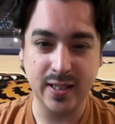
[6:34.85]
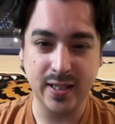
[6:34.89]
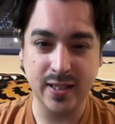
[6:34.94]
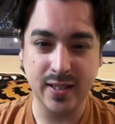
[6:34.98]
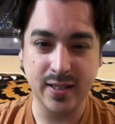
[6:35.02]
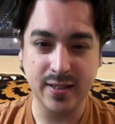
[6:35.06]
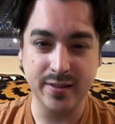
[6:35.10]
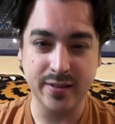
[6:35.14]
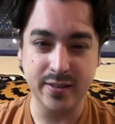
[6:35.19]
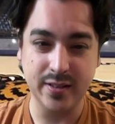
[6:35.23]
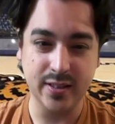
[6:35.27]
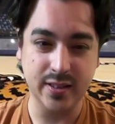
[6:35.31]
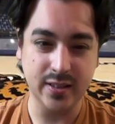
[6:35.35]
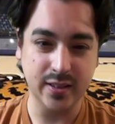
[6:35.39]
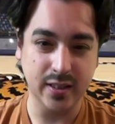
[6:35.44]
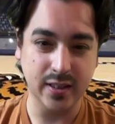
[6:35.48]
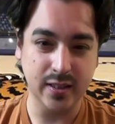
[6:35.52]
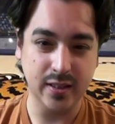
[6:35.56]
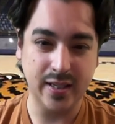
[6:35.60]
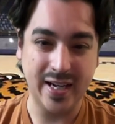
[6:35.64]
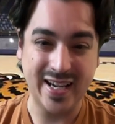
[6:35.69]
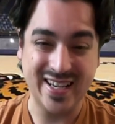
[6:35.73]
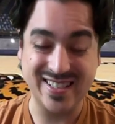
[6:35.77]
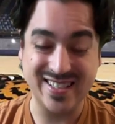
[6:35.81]
the
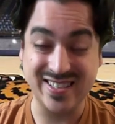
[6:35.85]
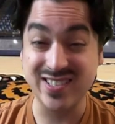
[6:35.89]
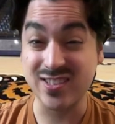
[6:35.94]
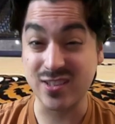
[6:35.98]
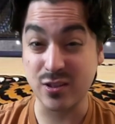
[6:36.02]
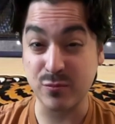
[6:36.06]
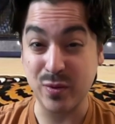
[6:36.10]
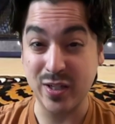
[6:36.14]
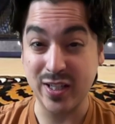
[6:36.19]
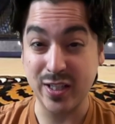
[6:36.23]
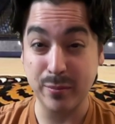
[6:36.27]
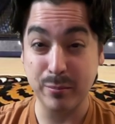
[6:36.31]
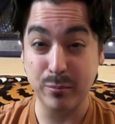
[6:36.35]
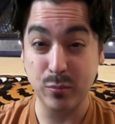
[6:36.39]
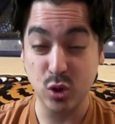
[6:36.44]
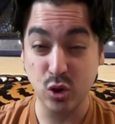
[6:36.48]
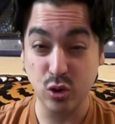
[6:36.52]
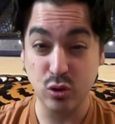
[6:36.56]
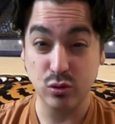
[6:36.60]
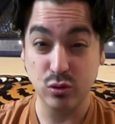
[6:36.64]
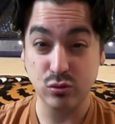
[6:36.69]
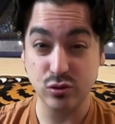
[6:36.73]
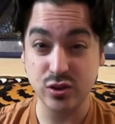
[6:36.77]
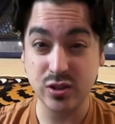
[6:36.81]
anticipated
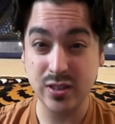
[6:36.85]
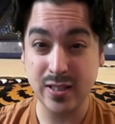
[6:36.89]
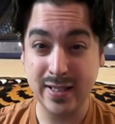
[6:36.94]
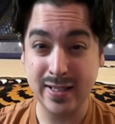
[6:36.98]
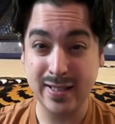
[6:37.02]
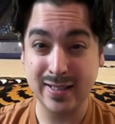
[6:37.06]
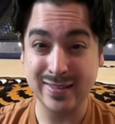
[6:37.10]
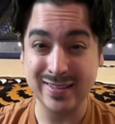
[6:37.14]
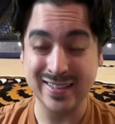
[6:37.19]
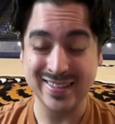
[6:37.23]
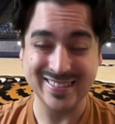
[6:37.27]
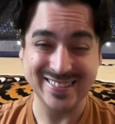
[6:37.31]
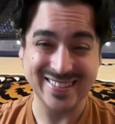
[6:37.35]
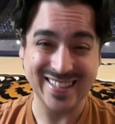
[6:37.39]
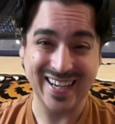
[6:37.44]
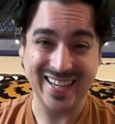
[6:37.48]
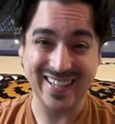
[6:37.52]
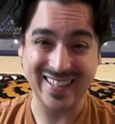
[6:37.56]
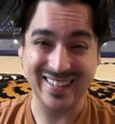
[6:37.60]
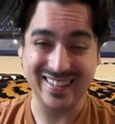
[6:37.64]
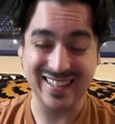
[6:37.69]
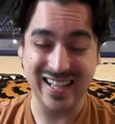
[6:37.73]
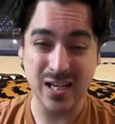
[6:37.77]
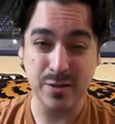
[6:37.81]
moves that
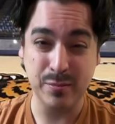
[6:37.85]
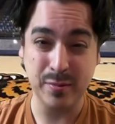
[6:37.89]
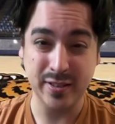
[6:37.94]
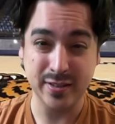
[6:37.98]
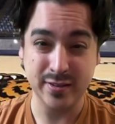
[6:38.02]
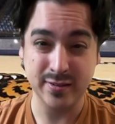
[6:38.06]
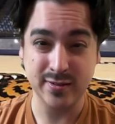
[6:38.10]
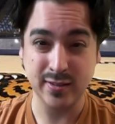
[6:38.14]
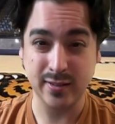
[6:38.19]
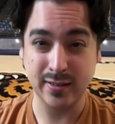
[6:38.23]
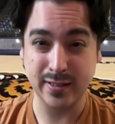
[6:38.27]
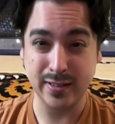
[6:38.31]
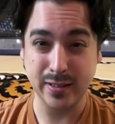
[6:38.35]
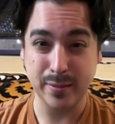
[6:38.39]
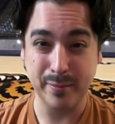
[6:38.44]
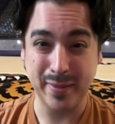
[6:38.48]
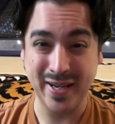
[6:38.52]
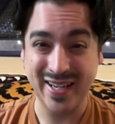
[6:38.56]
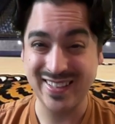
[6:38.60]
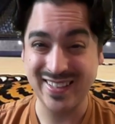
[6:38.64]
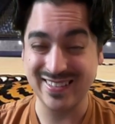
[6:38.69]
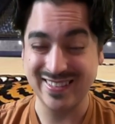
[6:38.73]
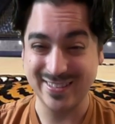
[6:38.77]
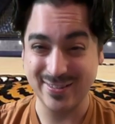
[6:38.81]
Zach Kleiman is looking to
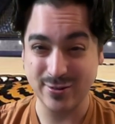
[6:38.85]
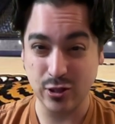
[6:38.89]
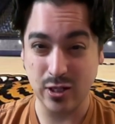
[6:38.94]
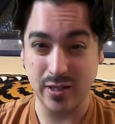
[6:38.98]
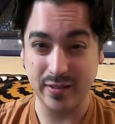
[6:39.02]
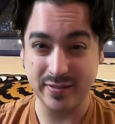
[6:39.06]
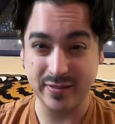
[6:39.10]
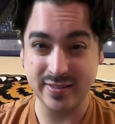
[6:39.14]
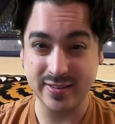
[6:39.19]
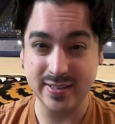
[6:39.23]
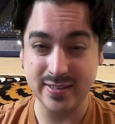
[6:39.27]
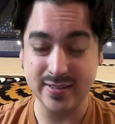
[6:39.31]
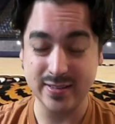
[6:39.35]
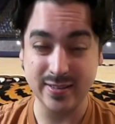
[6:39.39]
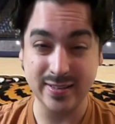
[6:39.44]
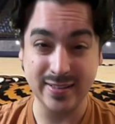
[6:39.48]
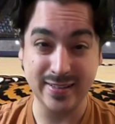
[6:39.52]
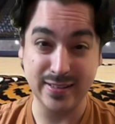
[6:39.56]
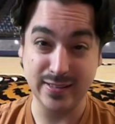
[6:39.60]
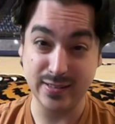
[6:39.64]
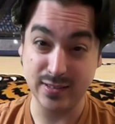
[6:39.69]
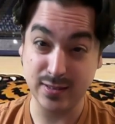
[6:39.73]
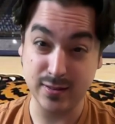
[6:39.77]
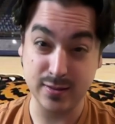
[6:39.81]
make this offseason.
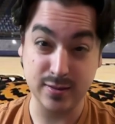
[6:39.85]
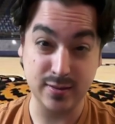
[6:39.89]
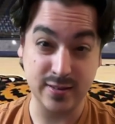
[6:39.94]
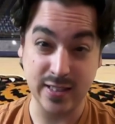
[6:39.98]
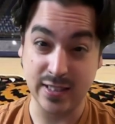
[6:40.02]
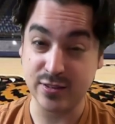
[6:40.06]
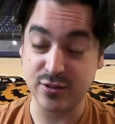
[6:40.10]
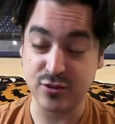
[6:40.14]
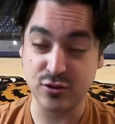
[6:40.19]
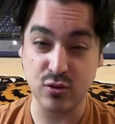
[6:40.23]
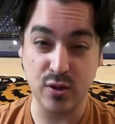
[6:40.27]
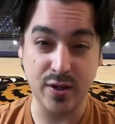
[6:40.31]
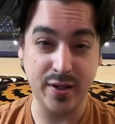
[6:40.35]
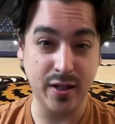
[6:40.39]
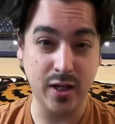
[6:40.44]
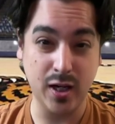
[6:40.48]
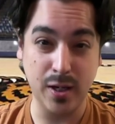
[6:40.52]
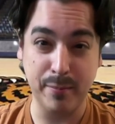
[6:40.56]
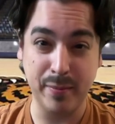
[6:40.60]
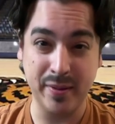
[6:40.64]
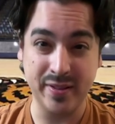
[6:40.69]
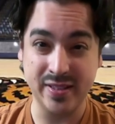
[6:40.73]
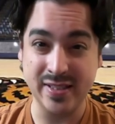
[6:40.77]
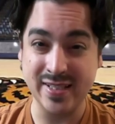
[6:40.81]
He said straight
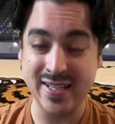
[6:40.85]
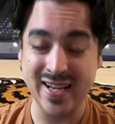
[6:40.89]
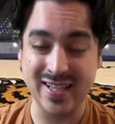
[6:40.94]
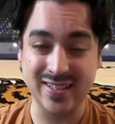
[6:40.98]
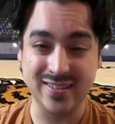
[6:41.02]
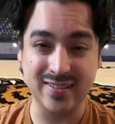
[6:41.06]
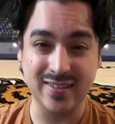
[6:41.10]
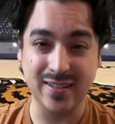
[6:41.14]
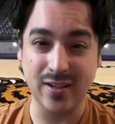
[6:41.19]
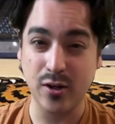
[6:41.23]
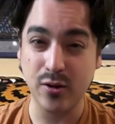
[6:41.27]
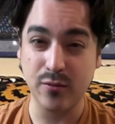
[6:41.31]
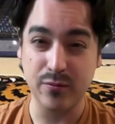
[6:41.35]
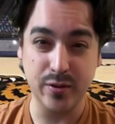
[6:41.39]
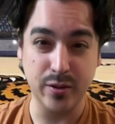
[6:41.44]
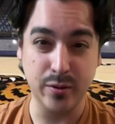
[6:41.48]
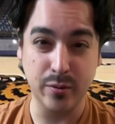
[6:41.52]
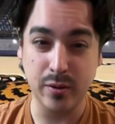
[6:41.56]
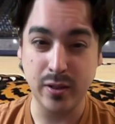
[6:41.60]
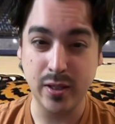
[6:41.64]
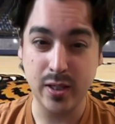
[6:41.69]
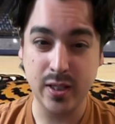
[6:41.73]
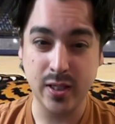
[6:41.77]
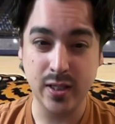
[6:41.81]
up at the exit interview,
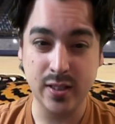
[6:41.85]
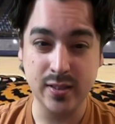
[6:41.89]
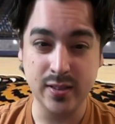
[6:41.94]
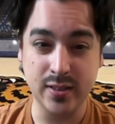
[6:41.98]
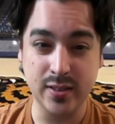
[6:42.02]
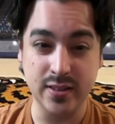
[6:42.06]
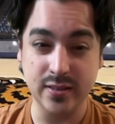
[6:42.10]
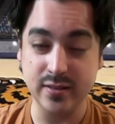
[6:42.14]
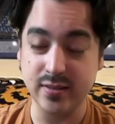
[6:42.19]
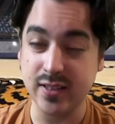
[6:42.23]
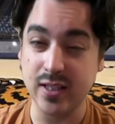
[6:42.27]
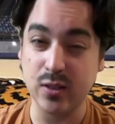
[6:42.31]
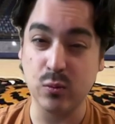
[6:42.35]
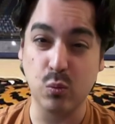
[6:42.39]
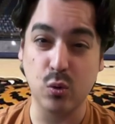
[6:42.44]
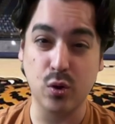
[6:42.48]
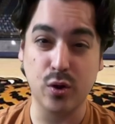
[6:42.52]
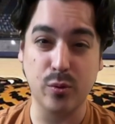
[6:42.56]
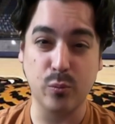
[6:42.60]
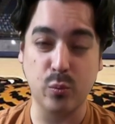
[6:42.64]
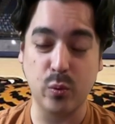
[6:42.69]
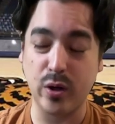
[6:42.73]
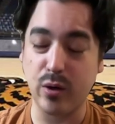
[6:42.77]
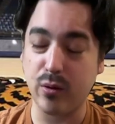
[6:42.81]
he said
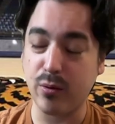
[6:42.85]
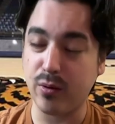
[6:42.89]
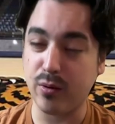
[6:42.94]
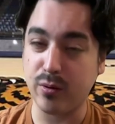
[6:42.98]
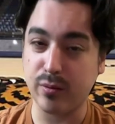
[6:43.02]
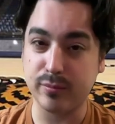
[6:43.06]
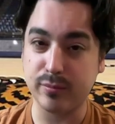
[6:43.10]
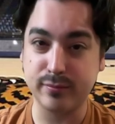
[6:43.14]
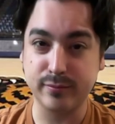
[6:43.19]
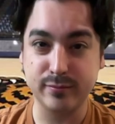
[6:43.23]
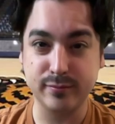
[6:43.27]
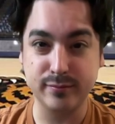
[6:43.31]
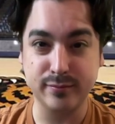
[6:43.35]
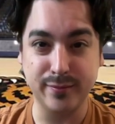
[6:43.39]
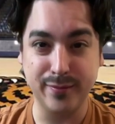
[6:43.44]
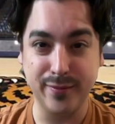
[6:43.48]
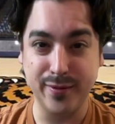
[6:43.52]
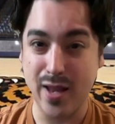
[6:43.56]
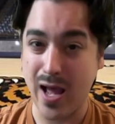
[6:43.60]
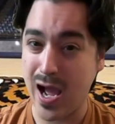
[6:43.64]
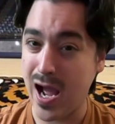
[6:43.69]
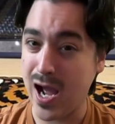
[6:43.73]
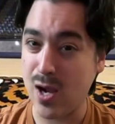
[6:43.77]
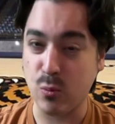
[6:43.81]
we're
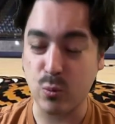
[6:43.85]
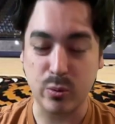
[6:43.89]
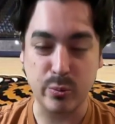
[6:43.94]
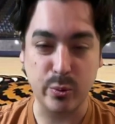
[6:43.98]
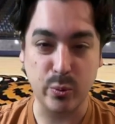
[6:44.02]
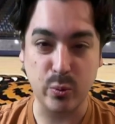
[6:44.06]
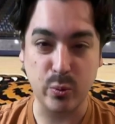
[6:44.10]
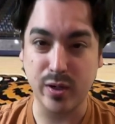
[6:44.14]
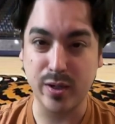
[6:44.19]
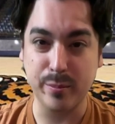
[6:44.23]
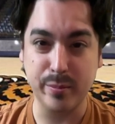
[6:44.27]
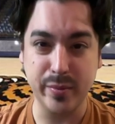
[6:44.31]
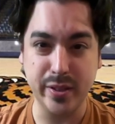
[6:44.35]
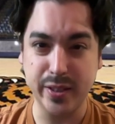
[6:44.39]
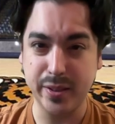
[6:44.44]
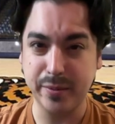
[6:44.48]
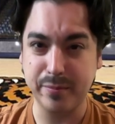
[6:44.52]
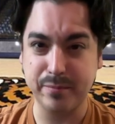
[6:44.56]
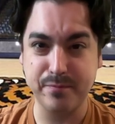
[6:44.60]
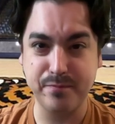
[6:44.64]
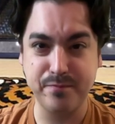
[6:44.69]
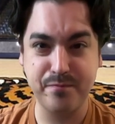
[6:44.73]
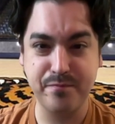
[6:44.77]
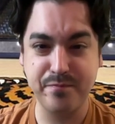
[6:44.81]
not where we want to be.
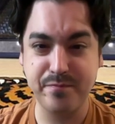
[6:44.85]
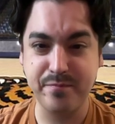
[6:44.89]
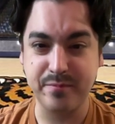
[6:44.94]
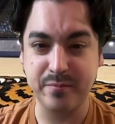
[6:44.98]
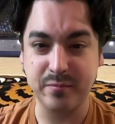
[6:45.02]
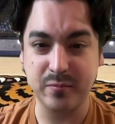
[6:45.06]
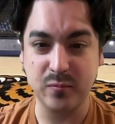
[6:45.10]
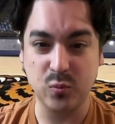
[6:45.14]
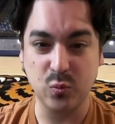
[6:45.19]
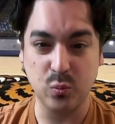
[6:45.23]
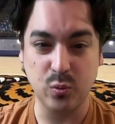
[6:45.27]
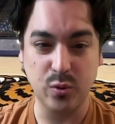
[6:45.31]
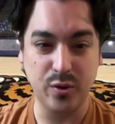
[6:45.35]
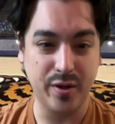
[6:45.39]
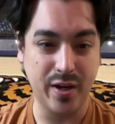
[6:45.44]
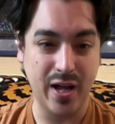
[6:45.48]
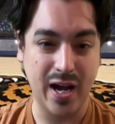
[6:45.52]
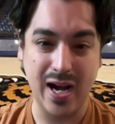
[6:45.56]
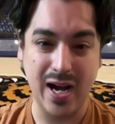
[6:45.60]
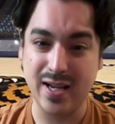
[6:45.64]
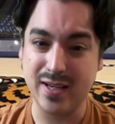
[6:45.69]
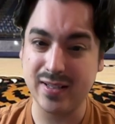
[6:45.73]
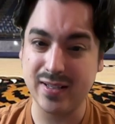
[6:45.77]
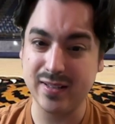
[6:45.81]
We're
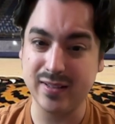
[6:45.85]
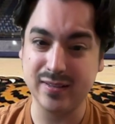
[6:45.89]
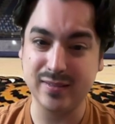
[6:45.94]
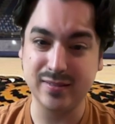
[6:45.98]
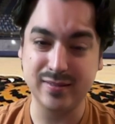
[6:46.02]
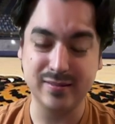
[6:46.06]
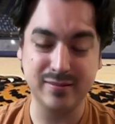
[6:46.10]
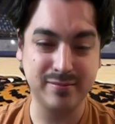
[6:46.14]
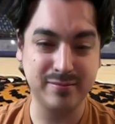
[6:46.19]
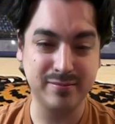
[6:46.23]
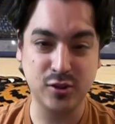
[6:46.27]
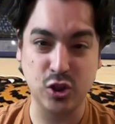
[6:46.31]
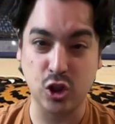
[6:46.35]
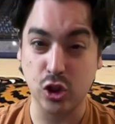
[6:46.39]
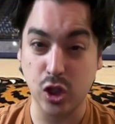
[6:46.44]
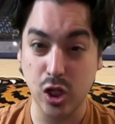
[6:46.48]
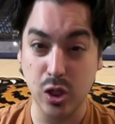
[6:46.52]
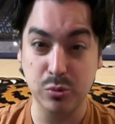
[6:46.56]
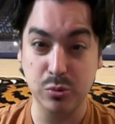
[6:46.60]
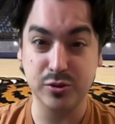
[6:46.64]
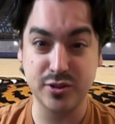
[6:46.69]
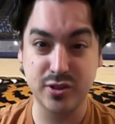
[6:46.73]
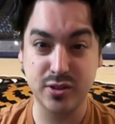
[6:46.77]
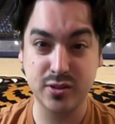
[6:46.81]
not
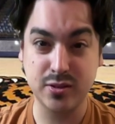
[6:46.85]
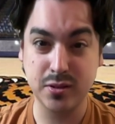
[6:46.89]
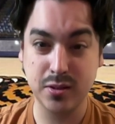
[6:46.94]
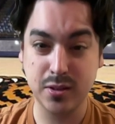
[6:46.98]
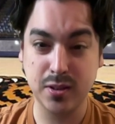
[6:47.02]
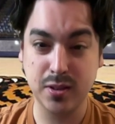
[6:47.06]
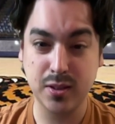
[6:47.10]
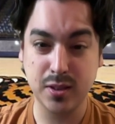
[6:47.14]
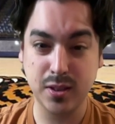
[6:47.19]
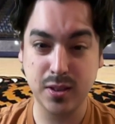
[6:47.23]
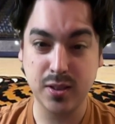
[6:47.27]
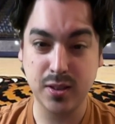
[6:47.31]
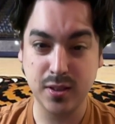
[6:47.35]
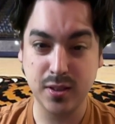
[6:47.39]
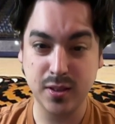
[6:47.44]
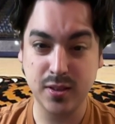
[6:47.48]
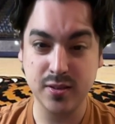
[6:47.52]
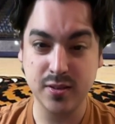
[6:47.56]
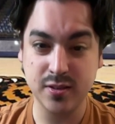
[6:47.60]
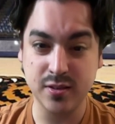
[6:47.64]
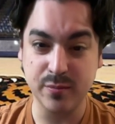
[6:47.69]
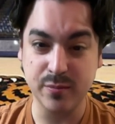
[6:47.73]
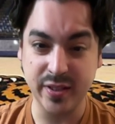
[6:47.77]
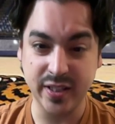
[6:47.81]
close
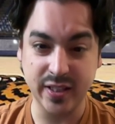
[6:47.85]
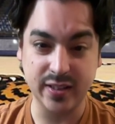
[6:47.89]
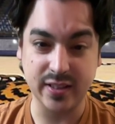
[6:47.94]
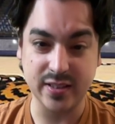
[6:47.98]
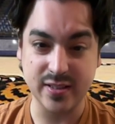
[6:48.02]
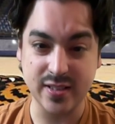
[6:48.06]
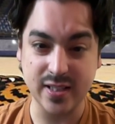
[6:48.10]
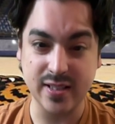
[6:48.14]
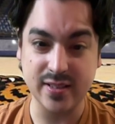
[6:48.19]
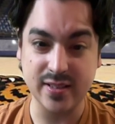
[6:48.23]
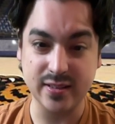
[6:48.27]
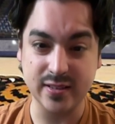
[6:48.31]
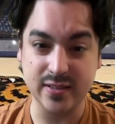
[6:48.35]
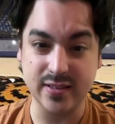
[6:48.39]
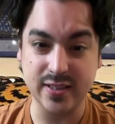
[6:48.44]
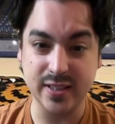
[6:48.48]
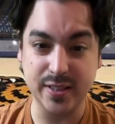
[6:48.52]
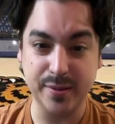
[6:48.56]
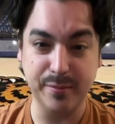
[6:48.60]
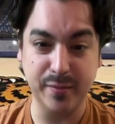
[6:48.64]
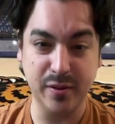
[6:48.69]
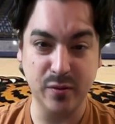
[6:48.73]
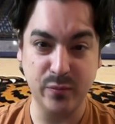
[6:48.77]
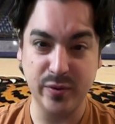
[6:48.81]
to being a contending
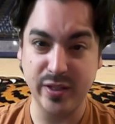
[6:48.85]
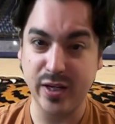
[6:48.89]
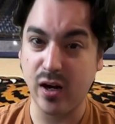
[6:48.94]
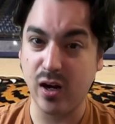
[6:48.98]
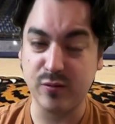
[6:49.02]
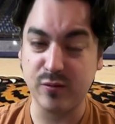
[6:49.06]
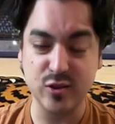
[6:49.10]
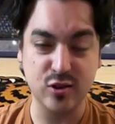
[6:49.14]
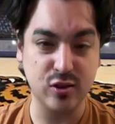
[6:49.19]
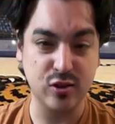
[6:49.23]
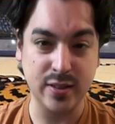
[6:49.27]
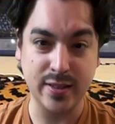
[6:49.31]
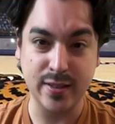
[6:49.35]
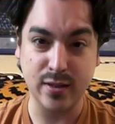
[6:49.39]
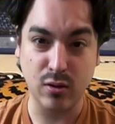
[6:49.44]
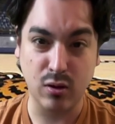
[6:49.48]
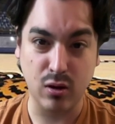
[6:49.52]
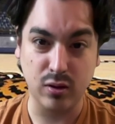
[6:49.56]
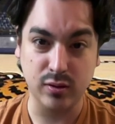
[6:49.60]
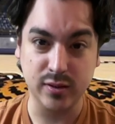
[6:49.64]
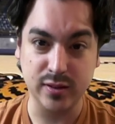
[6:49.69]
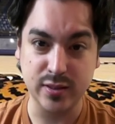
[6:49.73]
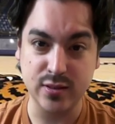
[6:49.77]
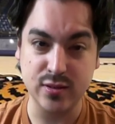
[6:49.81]
team. And we obviously hear
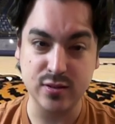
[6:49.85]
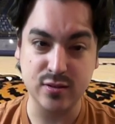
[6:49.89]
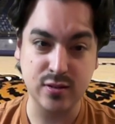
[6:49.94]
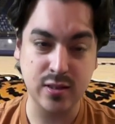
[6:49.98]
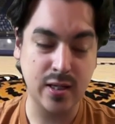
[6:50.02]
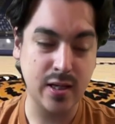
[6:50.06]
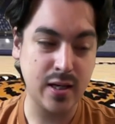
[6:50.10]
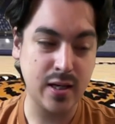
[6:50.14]
all these